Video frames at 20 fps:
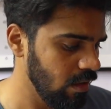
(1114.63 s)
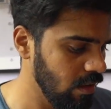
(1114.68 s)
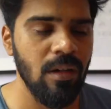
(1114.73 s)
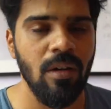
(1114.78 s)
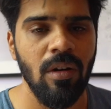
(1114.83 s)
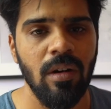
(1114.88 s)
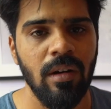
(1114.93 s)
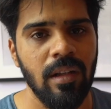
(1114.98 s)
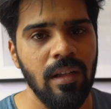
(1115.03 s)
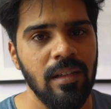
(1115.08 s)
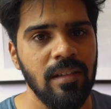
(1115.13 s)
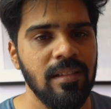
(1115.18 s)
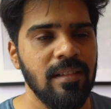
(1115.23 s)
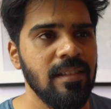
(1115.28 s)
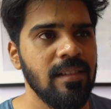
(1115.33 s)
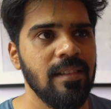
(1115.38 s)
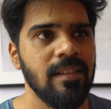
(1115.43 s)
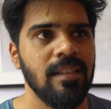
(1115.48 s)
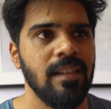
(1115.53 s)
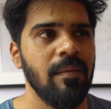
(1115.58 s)
Torque is
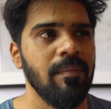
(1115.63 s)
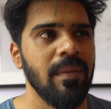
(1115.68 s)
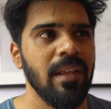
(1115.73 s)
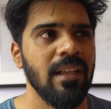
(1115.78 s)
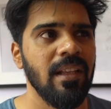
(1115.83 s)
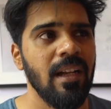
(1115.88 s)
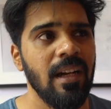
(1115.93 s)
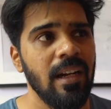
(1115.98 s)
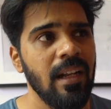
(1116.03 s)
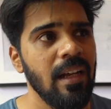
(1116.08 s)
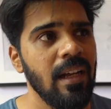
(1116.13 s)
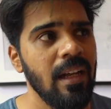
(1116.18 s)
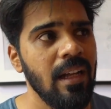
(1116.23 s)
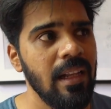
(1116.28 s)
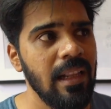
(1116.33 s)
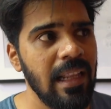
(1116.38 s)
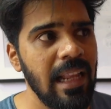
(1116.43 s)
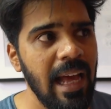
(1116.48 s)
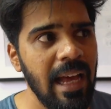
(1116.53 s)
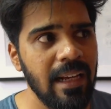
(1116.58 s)
something that
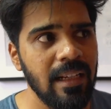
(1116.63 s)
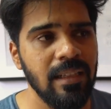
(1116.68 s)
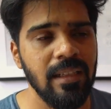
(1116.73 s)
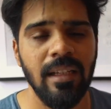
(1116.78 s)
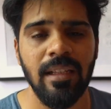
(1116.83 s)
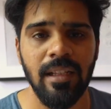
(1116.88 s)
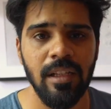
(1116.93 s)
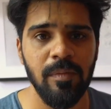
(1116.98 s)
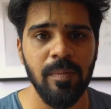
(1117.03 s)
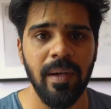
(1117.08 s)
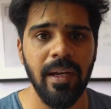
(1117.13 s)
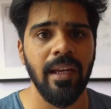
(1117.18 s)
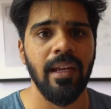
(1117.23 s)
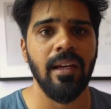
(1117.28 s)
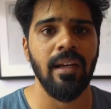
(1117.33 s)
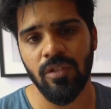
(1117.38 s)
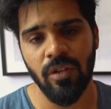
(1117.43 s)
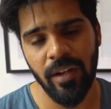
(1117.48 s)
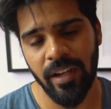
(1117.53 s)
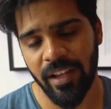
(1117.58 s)
lacks in this bike,
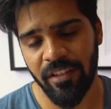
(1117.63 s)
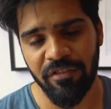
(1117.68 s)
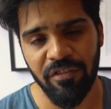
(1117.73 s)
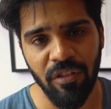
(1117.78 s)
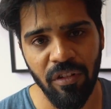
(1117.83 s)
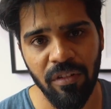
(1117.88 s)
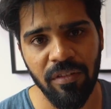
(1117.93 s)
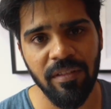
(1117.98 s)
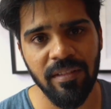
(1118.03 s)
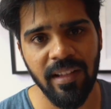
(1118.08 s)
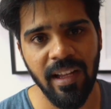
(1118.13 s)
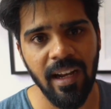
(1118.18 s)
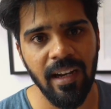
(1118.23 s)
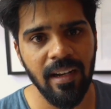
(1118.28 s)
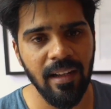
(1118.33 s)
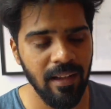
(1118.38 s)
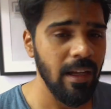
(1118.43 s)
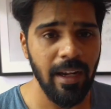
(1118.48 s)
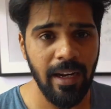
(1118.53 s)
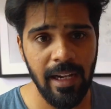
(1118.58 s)
so again 4 for that.
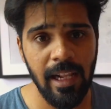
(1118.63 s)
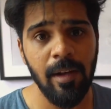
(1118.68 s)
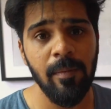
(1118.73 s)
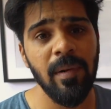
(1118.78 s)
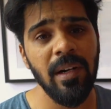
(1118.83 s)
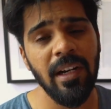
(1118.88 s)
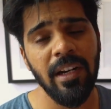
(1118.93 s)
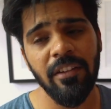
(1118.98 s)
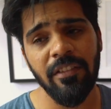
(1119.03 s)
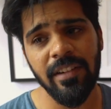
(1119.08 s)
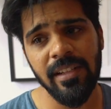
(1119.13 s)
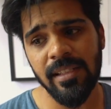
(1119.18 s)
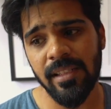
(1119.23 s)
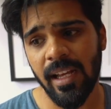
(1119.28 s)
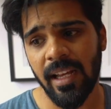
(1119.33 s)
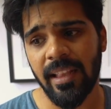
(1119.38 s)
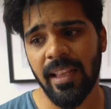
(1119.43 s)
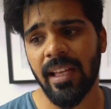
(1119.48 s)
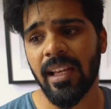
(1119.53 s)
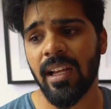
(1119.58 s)
Reliability wise,
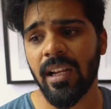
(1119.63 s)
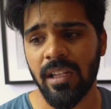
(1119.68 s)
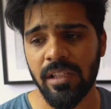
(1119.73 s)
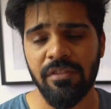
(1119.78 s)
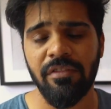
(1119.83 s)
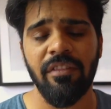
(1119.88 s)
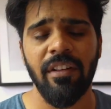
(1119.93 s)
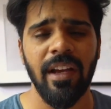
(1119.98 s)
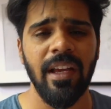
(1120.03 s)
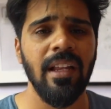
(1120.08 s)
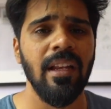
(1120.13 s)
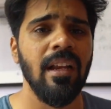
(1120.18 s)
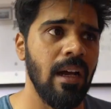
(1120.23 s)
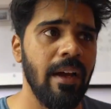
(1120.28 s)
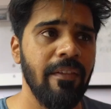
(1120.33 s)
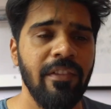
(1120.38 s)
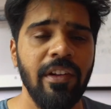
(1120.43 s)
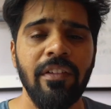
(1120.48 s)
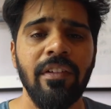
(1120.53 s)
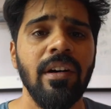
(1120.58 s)
I think it is fine.
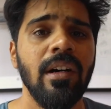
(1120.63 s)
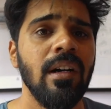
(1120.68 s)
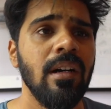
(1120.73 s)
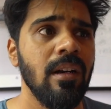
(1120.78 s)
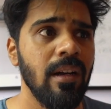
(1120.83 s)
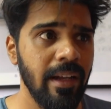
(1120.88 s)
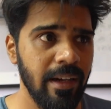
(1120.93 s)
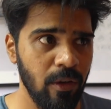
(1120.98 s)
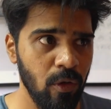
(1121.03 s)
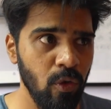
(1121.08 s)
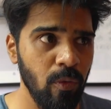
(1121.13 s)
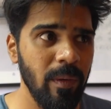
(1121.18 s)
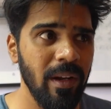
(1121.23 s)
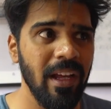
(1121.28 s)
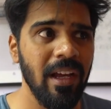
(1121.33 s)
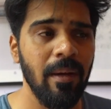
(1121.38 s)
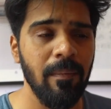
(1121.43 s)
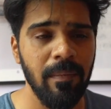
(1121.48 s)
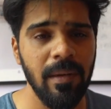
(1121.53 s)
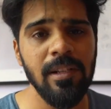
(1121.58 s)
I've never heard like too many
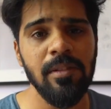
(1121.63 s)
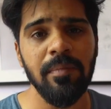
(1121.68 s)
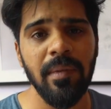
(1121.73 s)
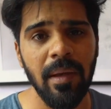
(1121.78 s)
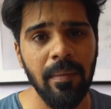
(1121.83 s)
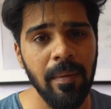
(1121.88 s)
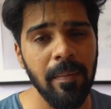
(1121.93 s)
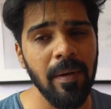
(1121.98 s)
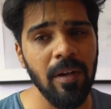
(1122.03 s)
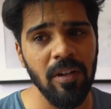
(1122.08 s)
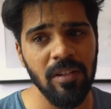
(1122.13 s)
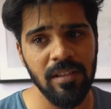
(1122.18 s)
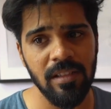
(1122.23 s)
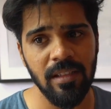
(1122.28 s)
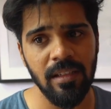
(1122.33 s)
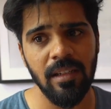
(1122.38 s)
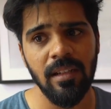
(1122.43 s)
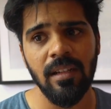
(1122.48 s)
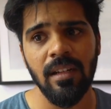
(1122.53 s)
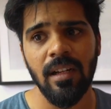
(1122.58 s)
complaints, maybe because
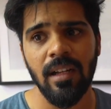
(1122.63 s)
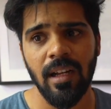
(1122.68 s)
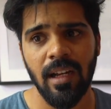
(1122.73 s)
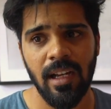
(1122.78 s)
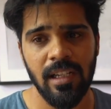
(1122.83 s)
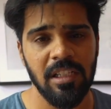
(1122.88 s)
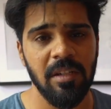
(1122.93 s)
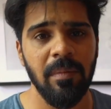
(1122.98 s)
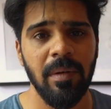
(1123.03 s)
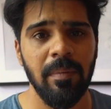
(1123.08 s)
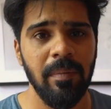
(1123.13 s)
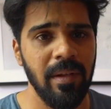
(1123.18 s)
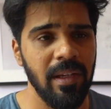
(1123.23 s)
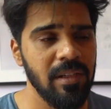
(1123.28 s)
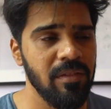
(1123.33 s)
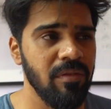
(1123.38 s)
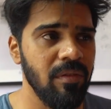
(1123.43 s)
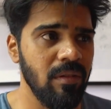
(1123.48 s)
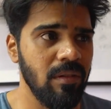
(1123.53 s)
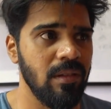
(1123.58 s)
the customer
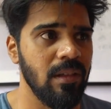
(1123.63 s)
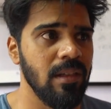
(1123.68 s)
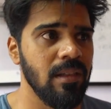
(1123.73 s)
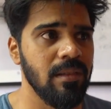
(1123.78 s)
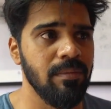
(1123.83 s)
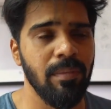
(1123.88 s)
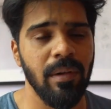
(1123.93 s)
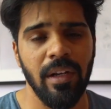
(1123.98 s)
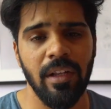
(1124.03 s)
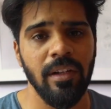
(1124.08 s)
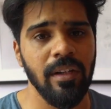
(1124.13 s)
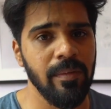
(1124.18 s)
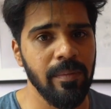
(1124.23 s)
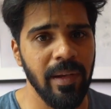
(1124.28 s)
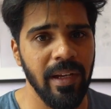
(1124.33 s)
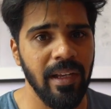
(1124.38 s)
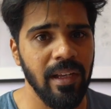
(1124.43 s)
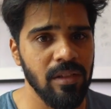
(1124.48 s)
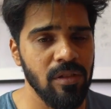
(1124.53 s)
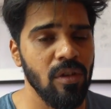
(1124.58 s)
base for this particular
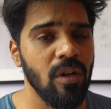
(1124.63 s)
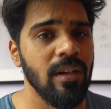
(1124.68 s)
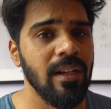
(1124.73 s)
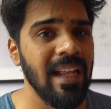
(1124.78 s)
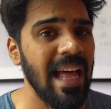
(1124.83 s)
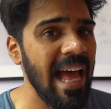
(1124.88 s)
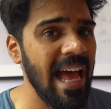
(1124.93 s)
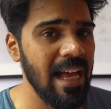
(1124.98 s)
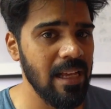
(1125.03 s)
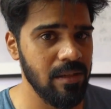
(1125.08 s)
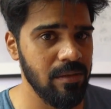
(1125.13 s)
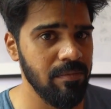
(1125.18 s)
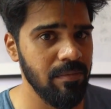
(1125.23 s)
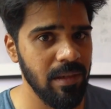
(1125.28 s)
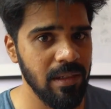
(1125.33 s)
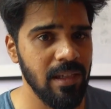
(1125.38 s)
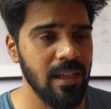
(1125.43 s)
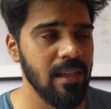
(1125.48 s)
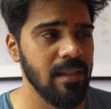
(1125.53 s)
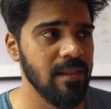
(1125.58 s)
bike is not as
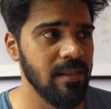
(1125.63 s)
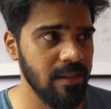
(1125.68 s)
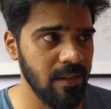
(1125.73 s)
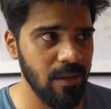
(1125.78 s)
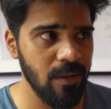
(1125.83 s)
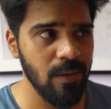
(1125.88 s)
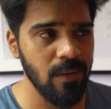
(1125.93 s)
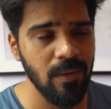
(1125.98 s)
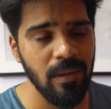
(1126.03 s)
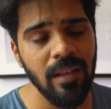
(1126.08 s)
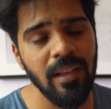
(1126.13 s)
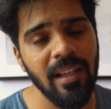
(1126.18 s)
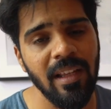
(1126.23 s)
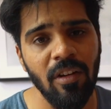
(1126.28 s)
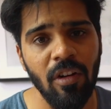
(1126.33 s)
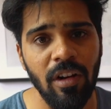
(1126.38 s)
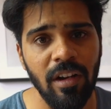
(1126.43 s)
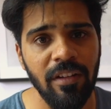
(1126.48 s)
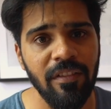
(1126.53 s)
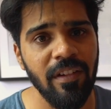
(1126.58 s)
much as the
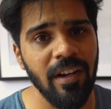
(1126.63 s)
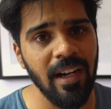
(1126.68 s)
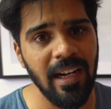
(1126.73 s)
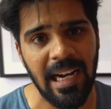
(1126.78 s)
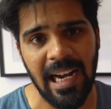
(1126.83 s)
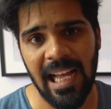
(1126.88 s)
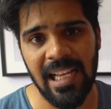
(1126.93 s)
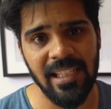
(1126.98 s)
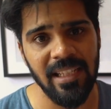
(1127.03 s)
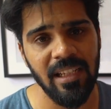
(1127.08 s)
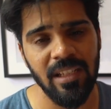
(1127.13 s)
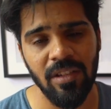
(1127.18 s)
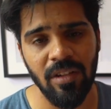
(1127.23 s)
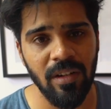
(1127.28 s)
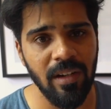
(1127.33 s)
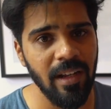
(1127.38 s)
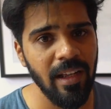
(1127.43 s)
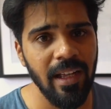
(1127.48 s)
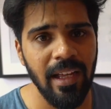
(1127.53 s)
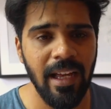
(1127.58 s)
Royal Enfield Classics
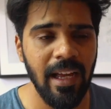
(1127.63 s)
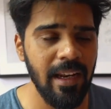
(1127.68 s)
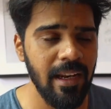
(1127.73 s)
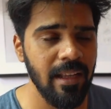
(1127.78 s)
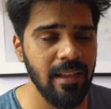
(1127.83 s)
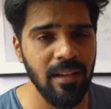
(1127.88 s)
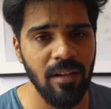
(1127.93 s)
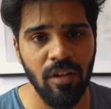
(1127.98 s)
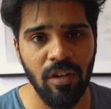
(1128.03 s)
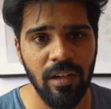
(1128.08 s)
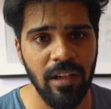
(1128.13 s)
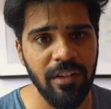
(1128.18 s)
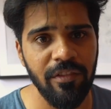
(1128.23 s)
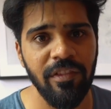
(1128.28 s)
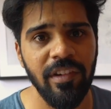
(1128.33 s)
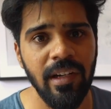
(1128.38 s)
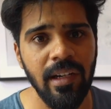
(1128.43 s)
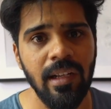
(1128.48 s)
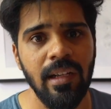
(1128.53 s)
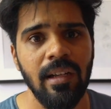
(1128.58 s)
or any other Royal
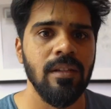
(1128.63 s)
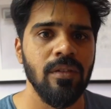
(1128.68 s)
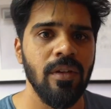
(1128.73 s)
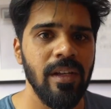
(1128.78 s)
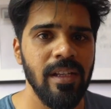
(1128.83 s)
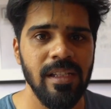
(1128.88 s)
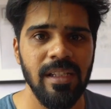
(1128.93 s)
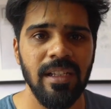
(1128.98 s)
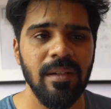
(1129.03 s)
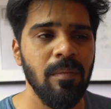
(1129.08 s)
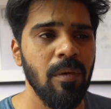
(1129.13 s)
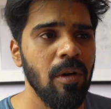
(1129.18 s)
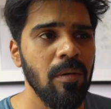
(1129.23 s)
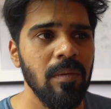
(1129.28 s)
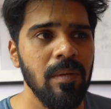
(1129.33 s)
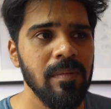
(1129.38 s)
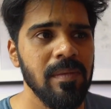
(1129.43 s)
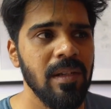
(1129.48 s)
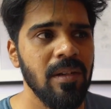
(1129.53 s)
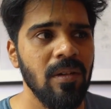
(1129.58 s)
Enfield. So engine
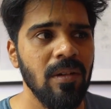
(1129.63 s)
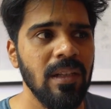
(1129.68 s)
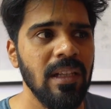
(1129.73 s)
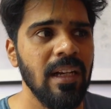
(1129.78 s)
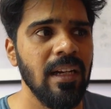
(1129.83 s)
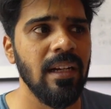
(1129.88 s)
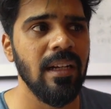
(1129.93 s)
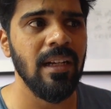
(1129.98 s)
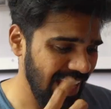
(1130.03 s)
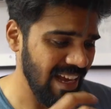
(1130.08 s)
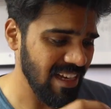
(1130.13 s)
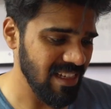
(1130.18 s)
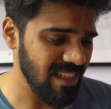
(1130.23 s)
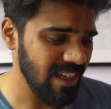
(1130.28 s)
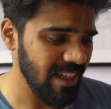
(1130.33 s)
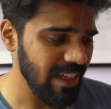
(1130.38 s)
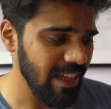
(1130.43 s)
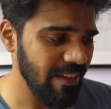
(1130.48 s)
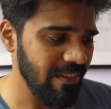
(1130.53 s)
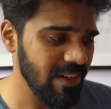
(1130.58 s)
problems and all that,
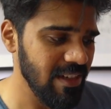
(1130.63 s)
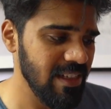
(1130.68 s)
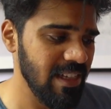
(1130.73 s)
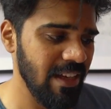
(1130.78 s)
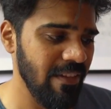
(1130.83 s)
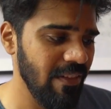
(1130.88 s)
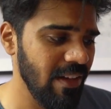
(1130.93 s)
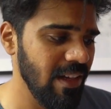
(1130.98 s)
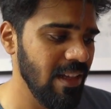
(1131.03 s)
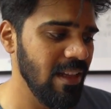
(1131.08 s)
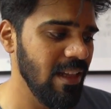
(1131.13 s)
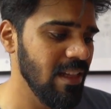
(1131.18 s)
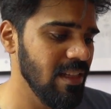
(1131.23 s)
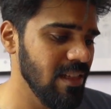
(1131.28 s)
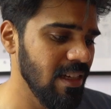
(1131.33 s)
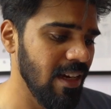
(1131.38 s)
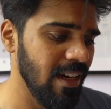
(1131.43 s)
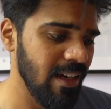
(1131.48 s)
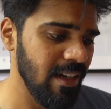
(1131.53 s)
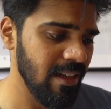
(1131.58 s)
actually I gave it 7 in this
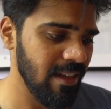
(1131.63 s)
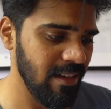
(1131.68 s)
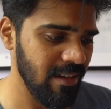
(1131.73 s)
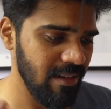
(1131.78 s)
chart.